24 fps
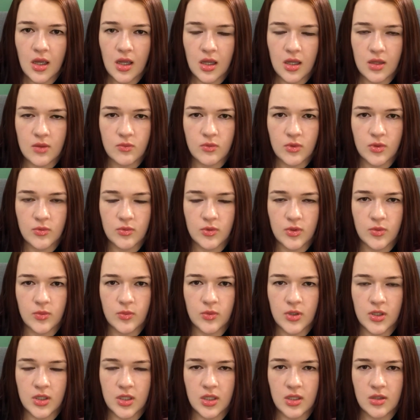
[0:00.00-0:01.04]
And when we're
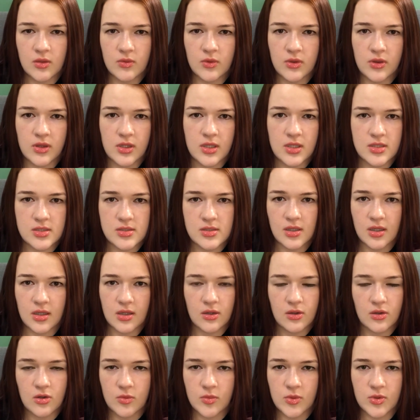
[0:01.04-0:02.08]
working with things like
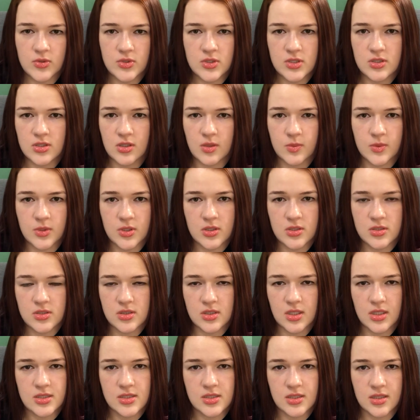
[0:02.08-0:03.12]
hormone disruptors,
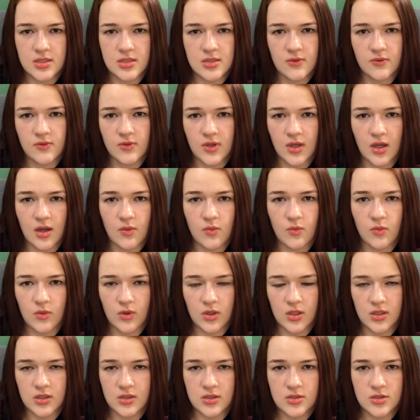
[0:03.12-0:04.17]
that's not something I
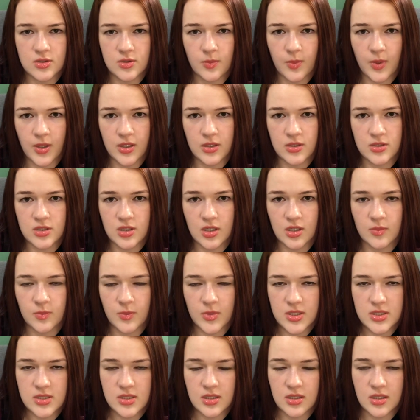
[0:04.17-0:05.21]
want to penetrate
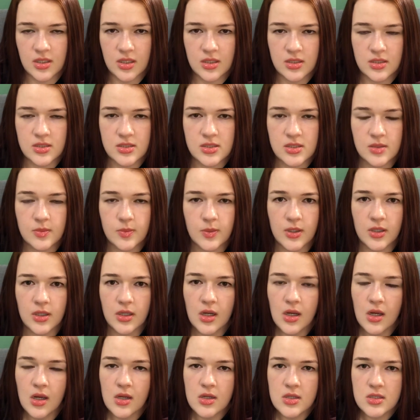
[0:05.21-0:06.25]
my skin any deeper.
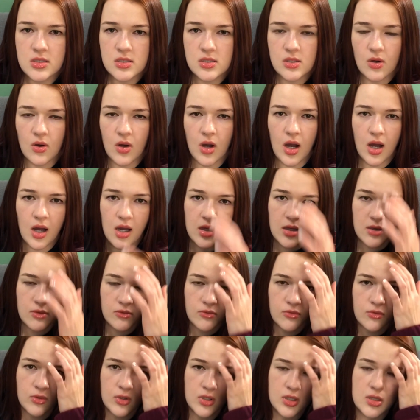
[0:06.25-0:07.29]
So I
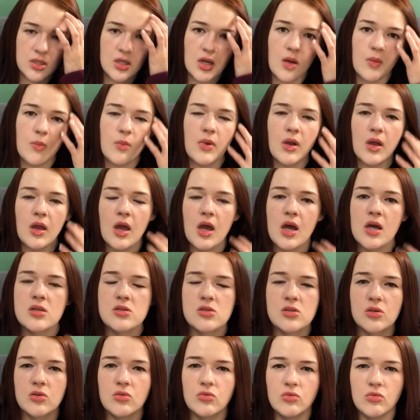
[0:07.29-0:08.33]
avoid them
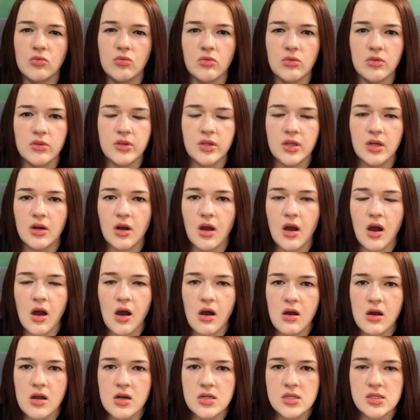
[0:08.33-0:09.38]
as a rule. There
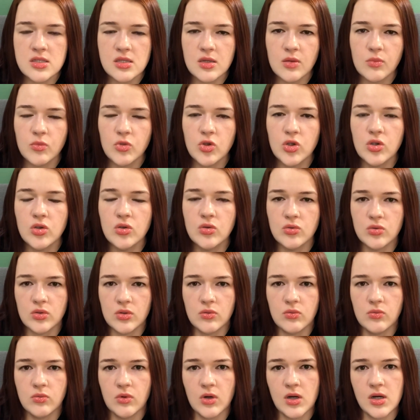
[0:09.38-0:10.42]
are some newer
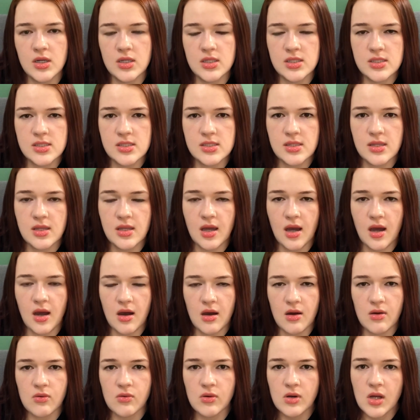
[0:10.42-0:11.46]
ones
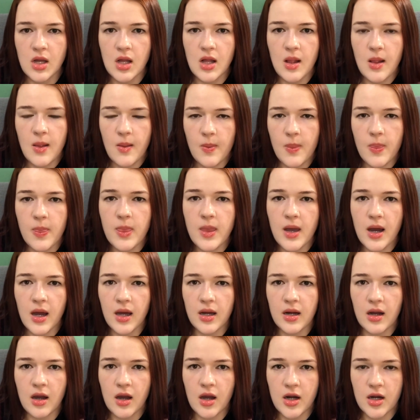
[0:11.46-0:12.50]
now
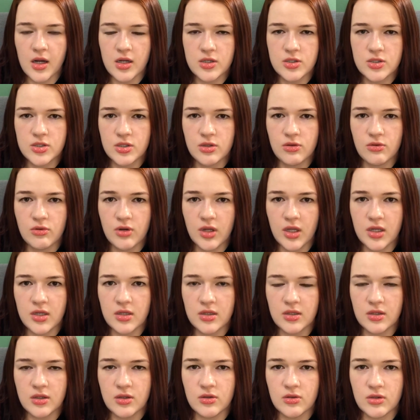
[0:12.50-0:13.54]
that are actually
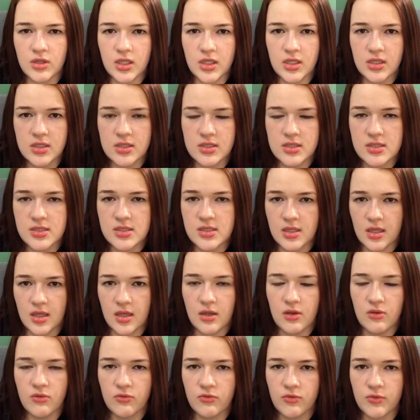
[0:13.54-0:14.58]
rated green and
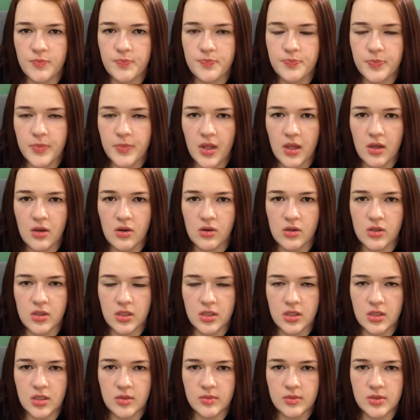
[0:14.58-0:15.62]
safe on
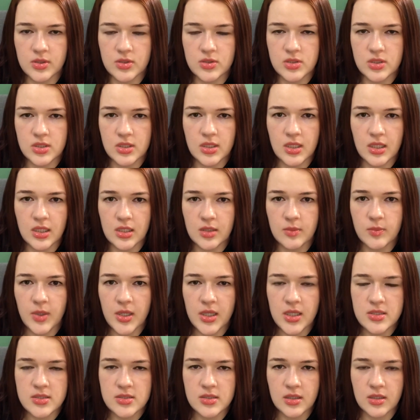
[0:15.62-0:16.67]
EWG
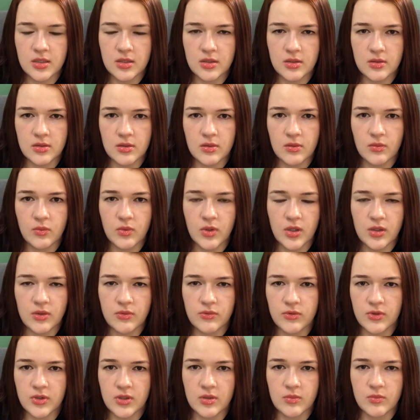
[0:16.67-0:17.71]
database. Like the one
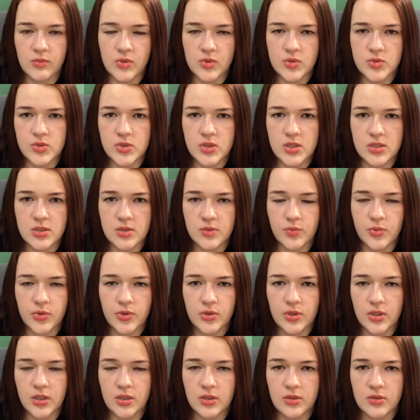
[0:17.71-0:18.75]
of the most recent
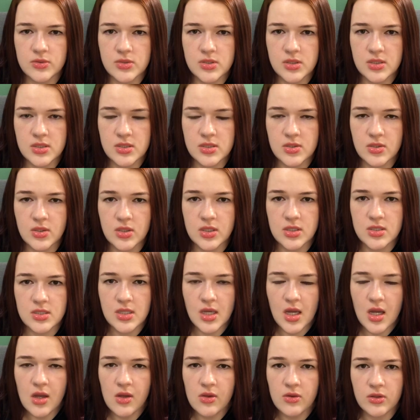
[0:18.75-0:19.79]
Purito sunscreens,
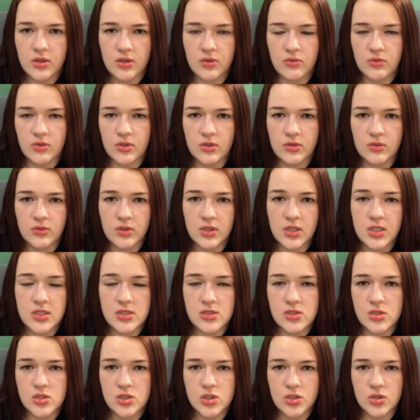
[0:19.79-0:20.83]
they
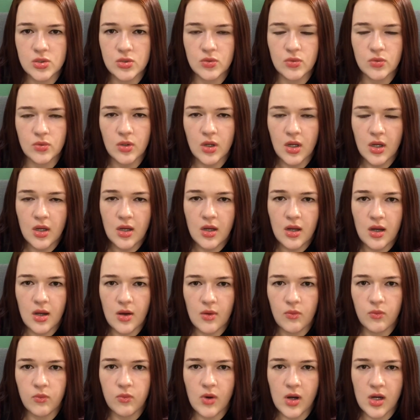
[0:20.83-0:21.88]
released two.
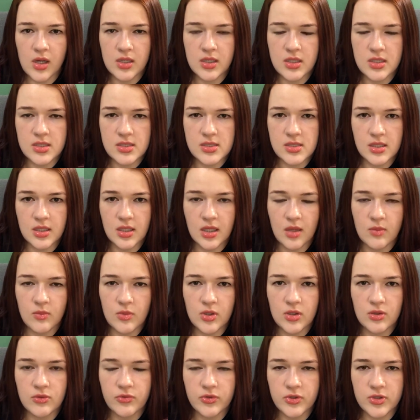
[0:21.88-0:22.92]
One is a
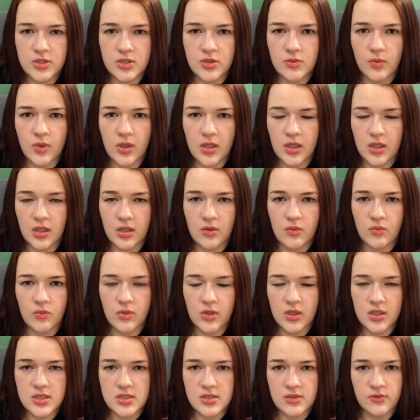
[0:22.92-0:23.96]
chemical filtered one and
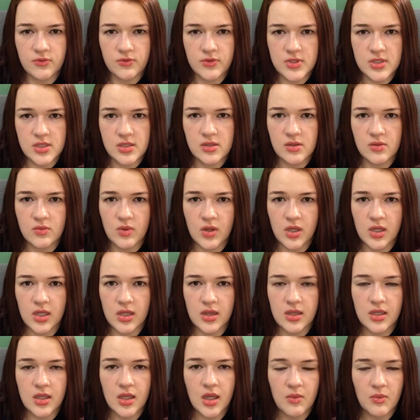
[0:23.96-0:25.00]
one is a physical one. In
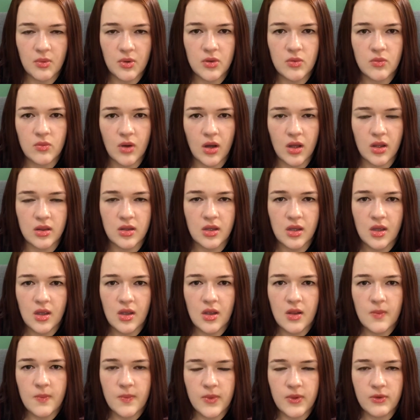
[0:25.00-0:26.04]
the chemical one,
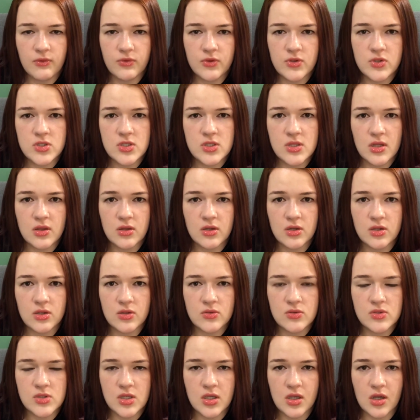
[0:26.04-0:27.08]
the filters that they're
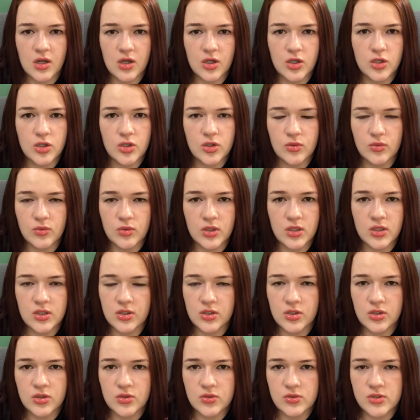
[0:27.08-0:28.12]
using are newer, they're
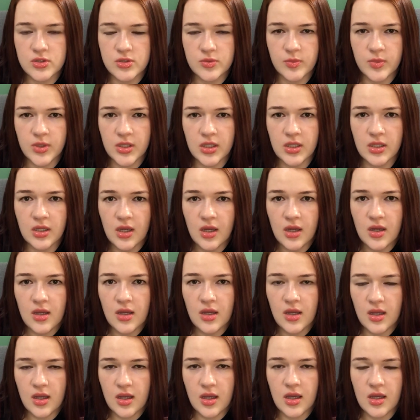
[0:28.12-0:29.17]
new to me,
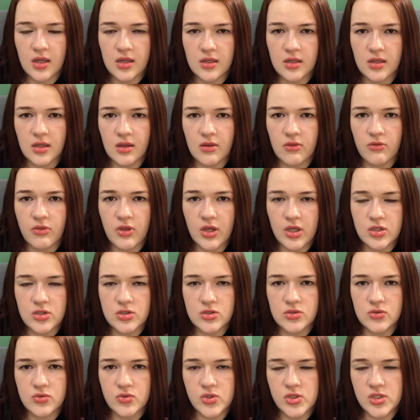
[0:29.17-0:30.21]
and they
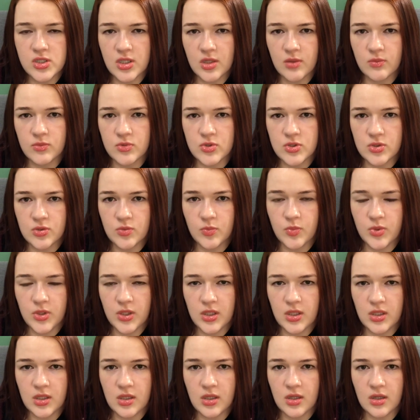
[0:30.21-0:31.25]
do seem to
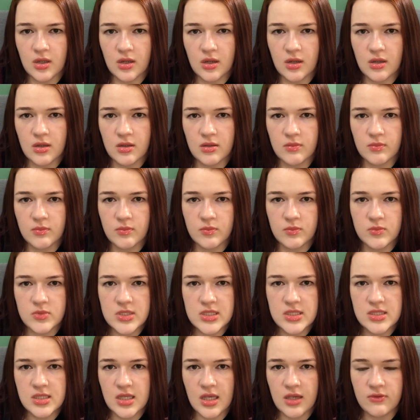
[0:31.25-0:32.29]
be
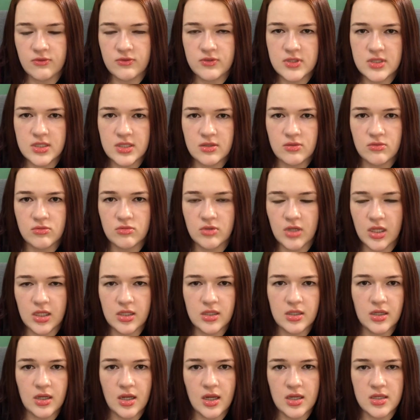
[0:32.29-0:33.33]
safety
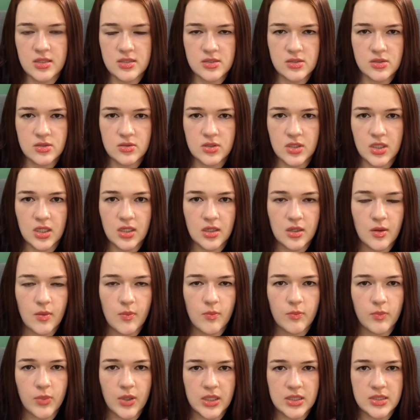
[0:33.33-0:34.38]
rated as green.
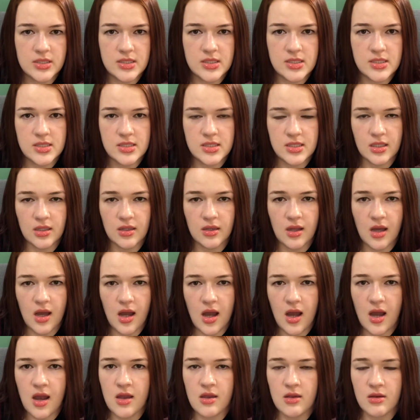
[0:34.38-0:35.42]
But still,
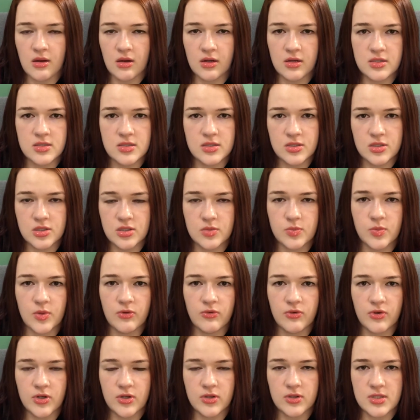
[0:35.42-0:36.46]
I honestly just
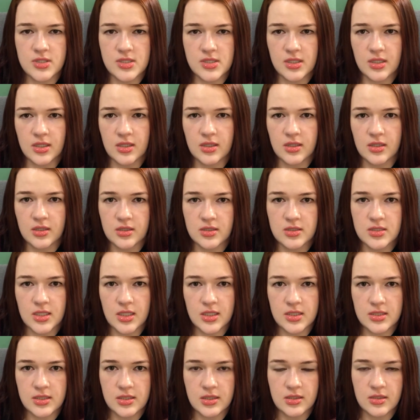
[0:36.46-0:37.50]
prefer the zinc and the
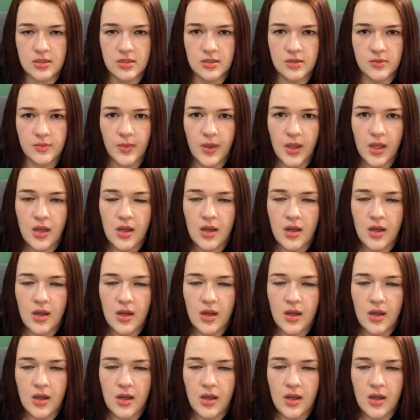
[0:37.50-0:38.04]
titanium.